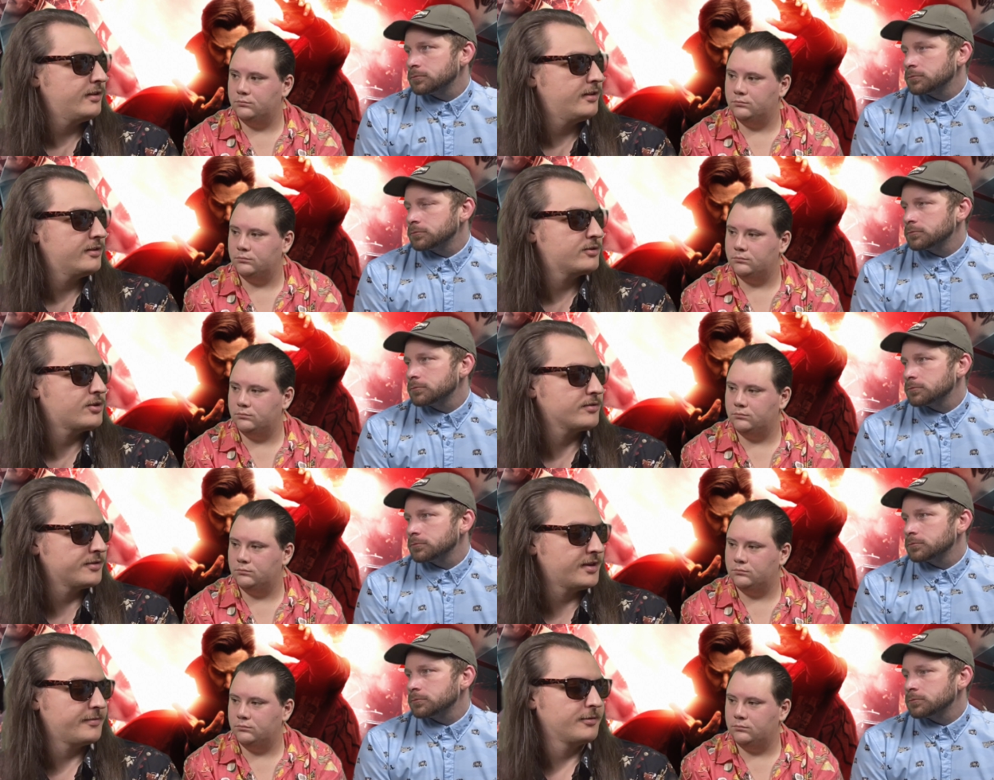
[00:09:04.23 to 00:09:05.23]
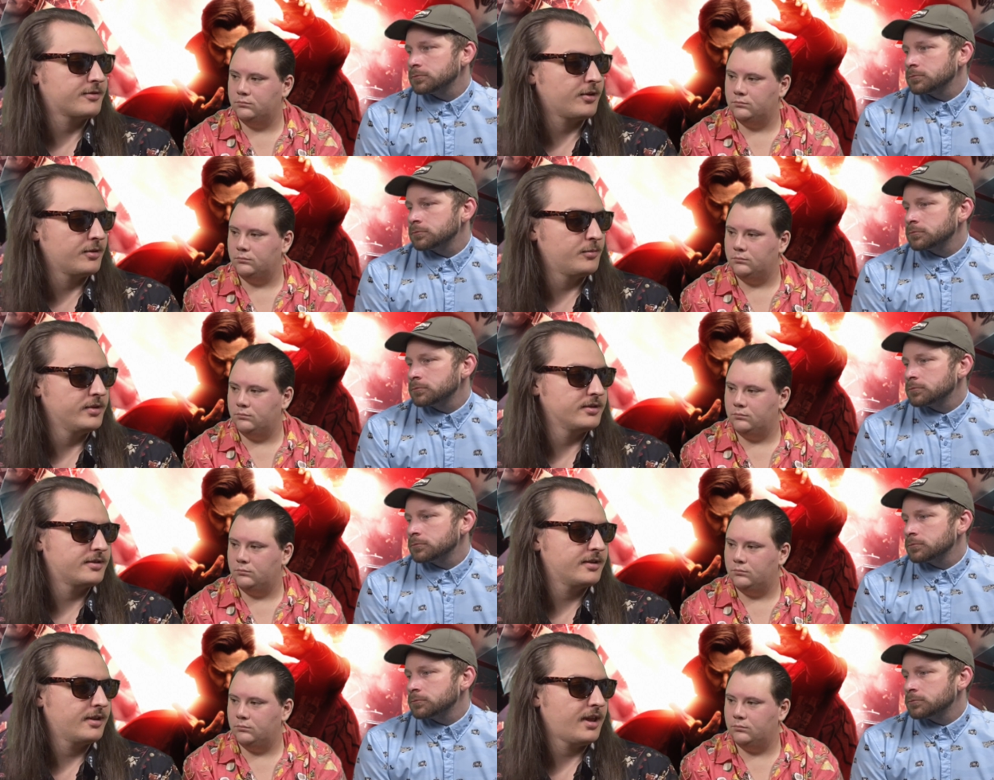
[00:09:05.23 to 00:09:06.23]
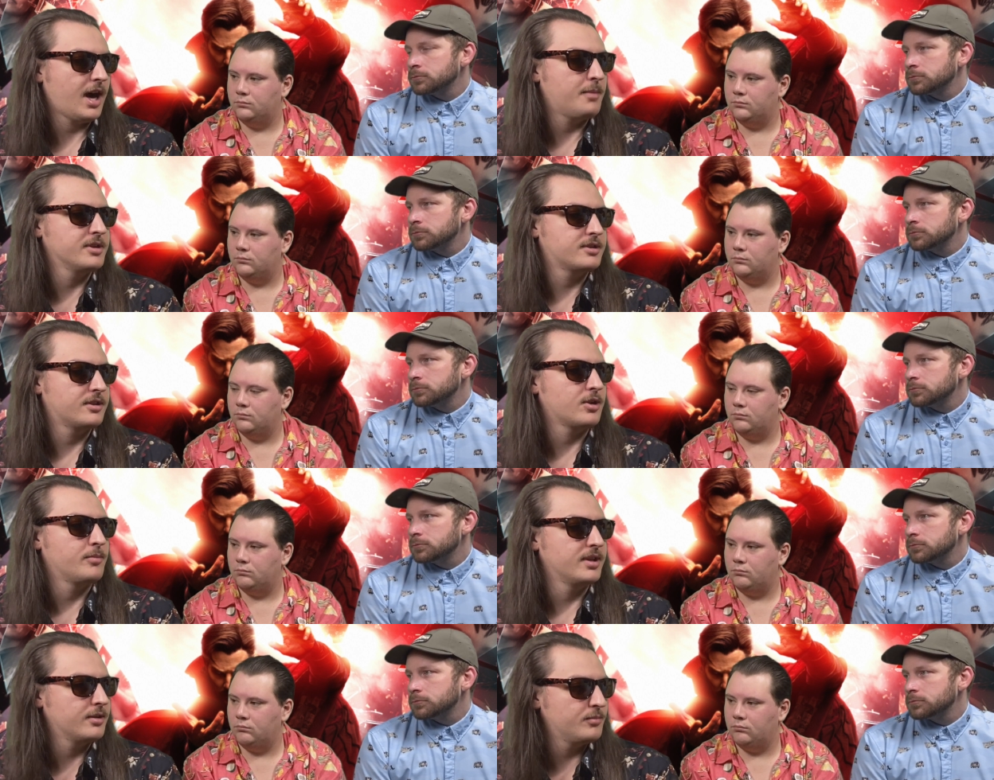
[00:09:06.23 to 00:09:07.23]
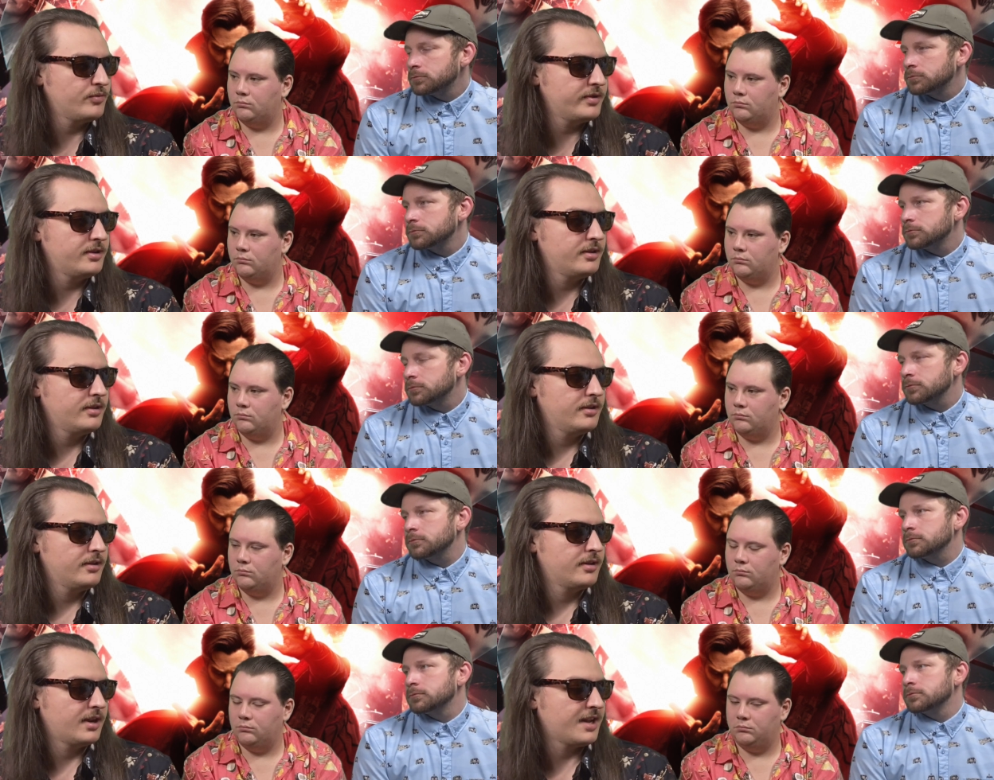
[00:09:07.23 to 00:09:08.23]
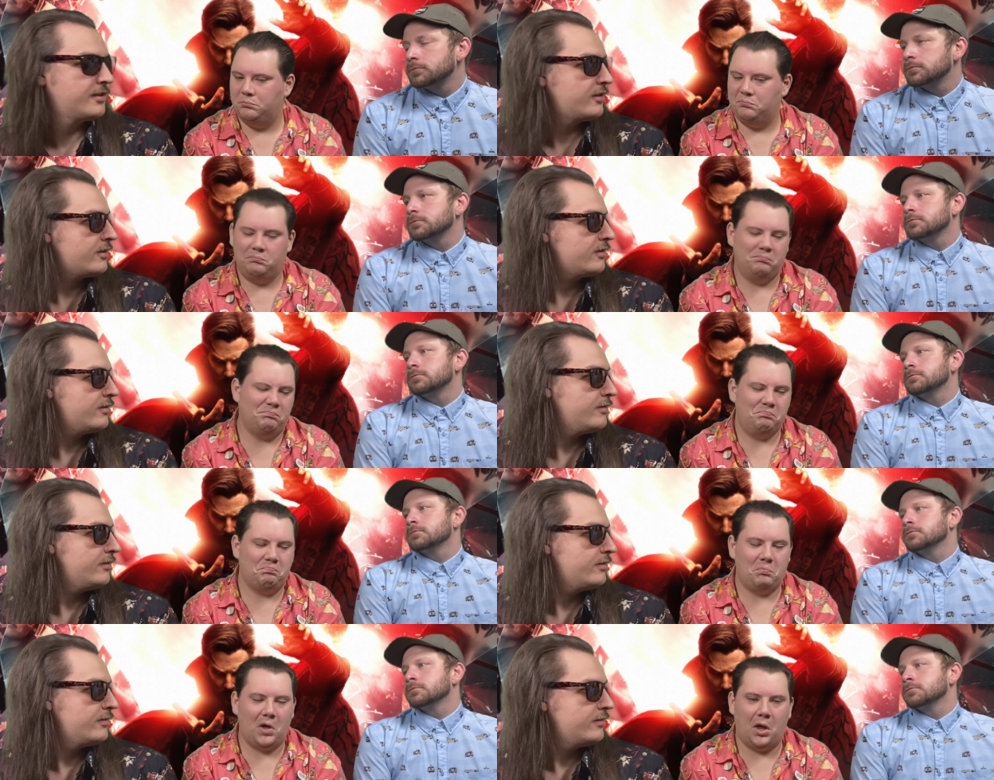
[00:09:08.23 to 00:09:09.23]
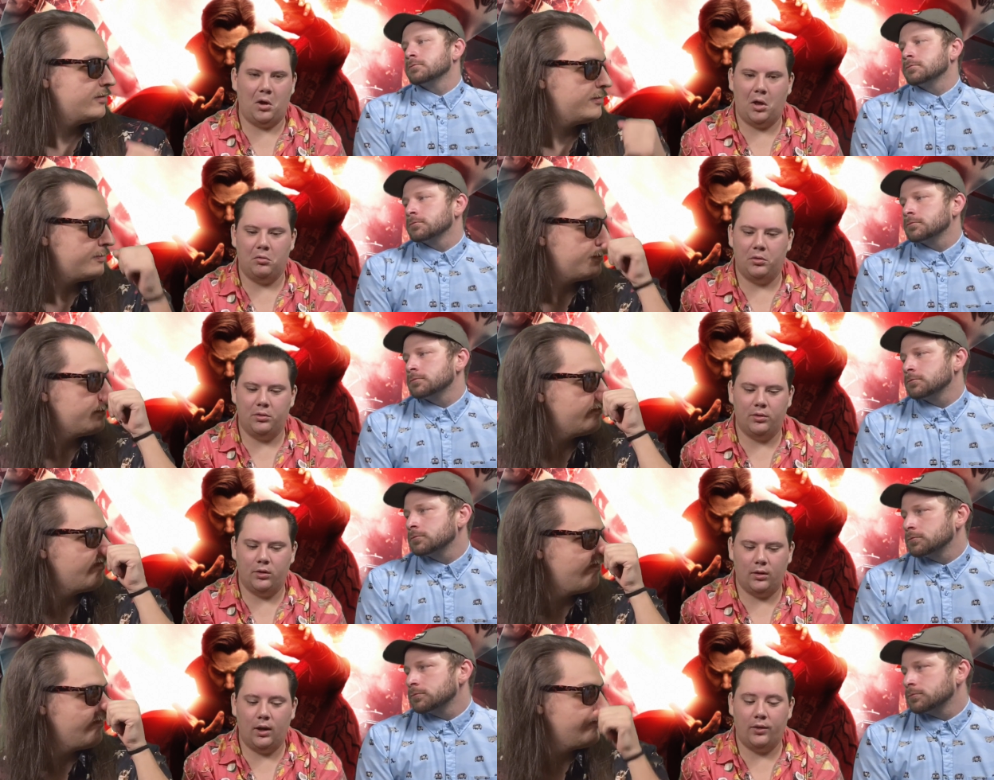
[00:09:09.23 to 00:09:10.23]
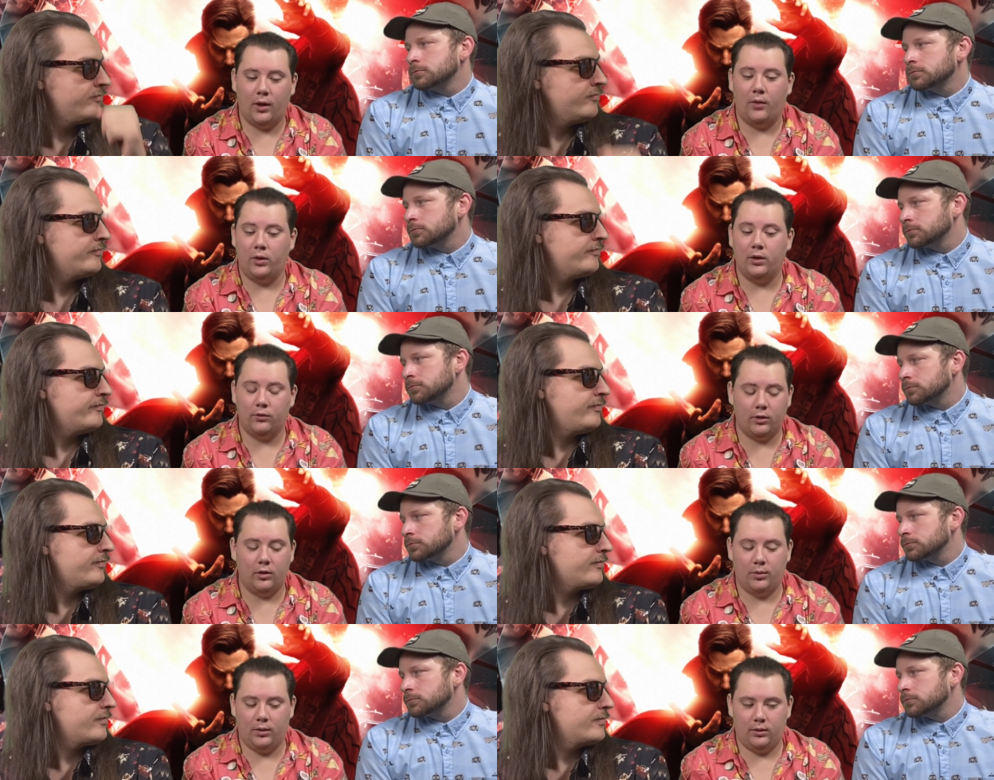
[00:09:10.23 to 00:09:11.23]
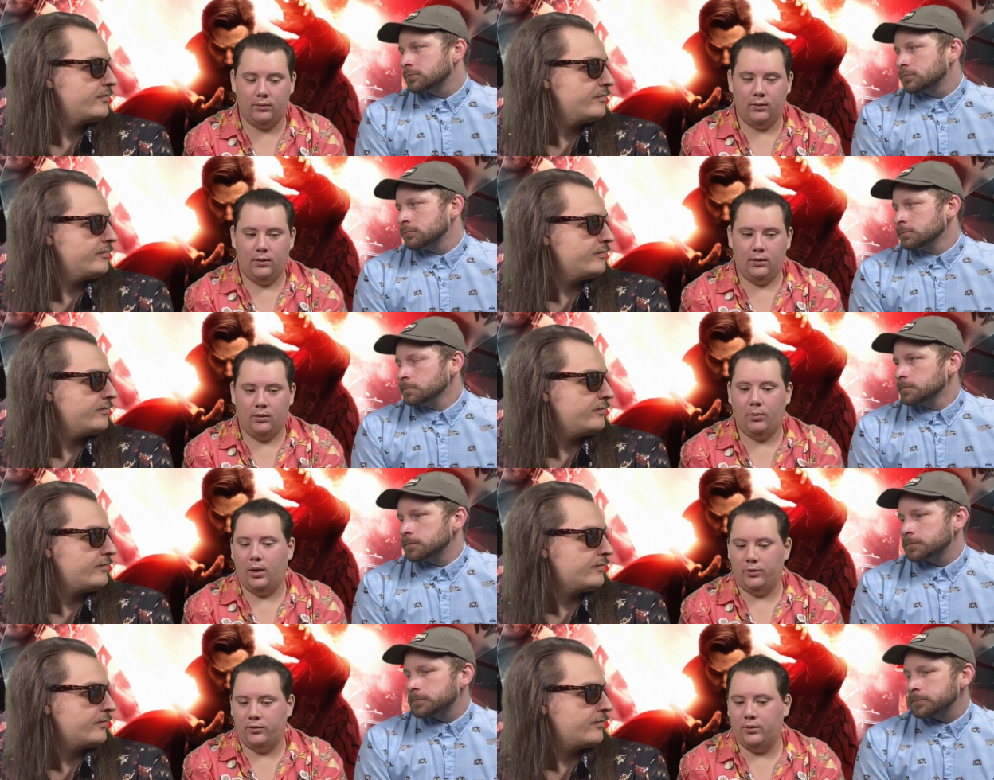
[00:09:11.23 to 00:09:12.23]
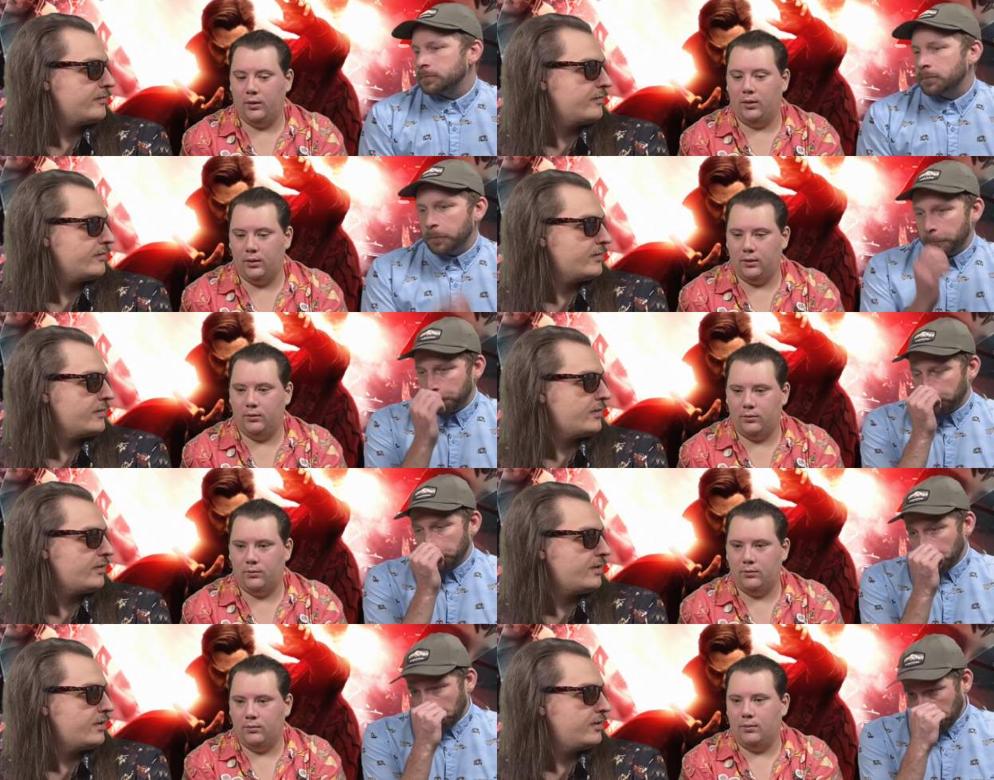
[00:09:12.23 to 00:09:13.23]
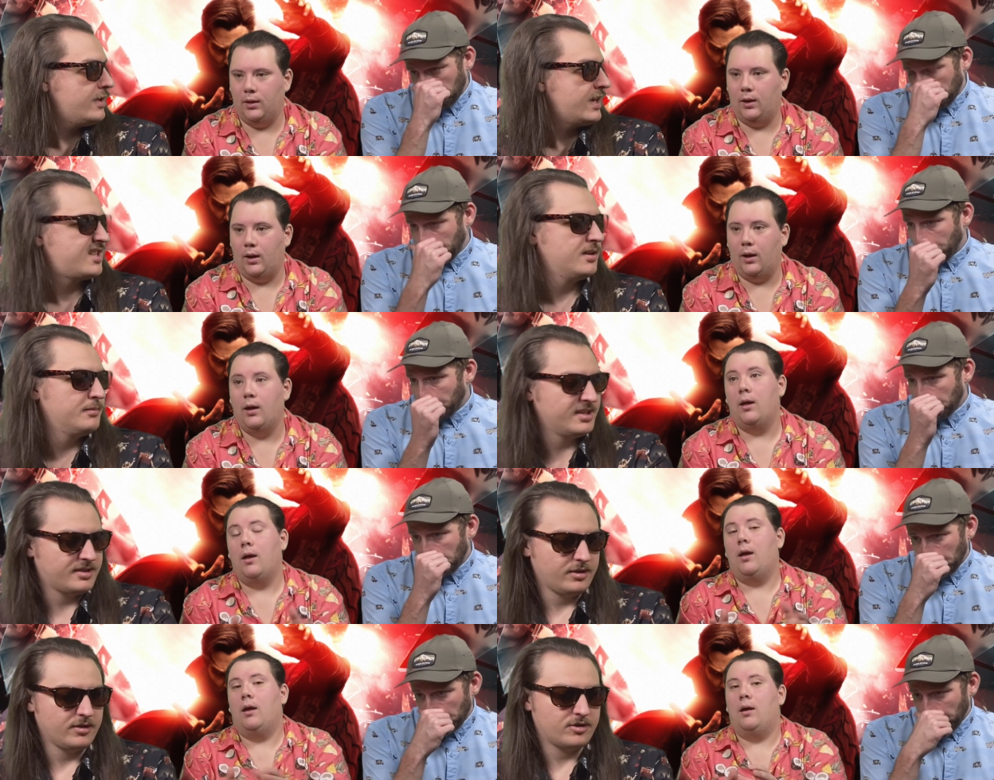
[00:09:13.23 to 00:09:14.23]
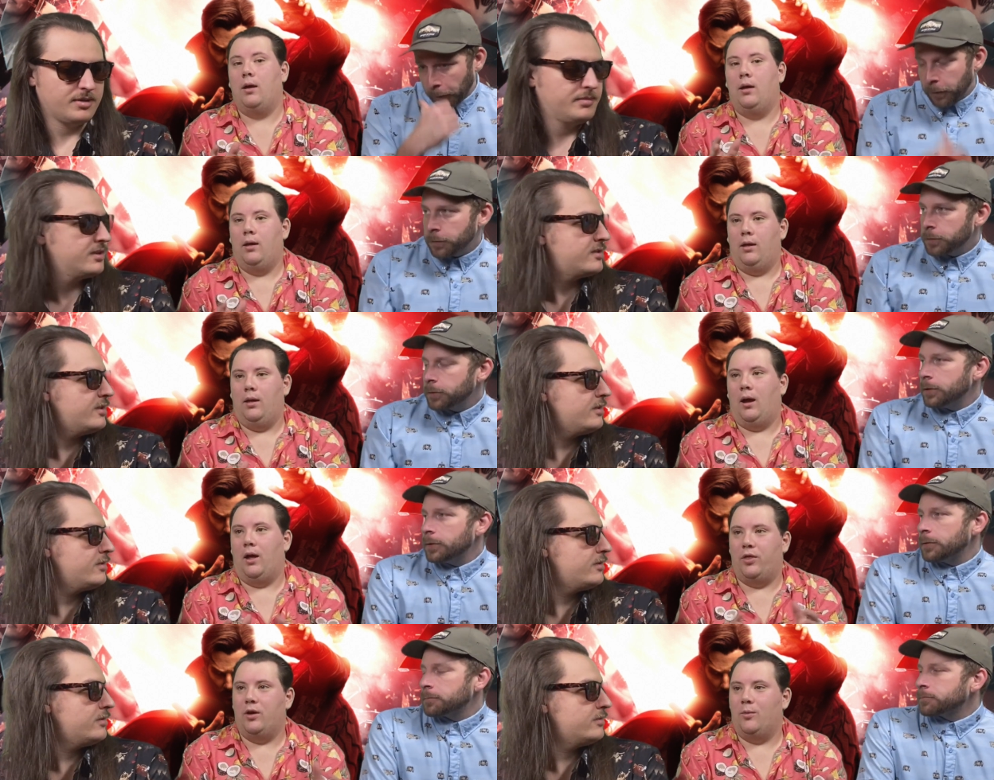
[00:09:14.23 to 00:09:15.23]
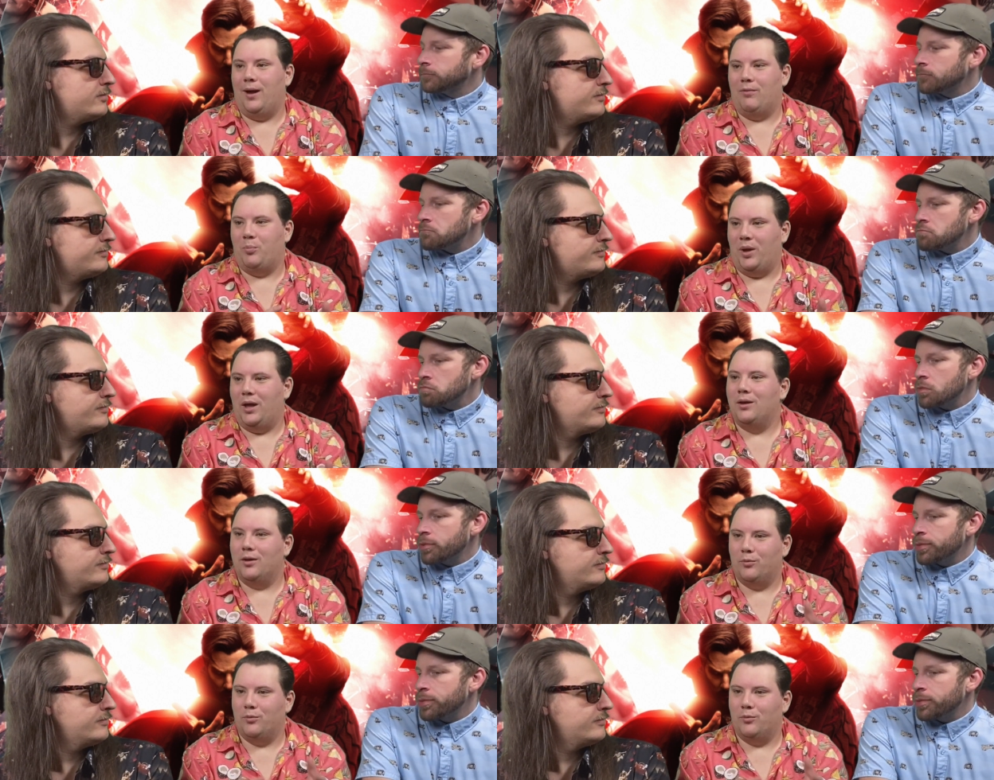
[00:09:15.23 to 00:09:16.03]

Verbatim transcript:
Speaker 1: Charles Xavier, Scarlet Witch, how much they gonna be in the movie? Mm-hmm. And I think I don't, I don't think they're gonna.
Speaker 2: I, I think it's gonna be while it's it, it's
Speaker 1: like ten minutes here and ten minutes there. I think
Speaker 2: we have the panic of what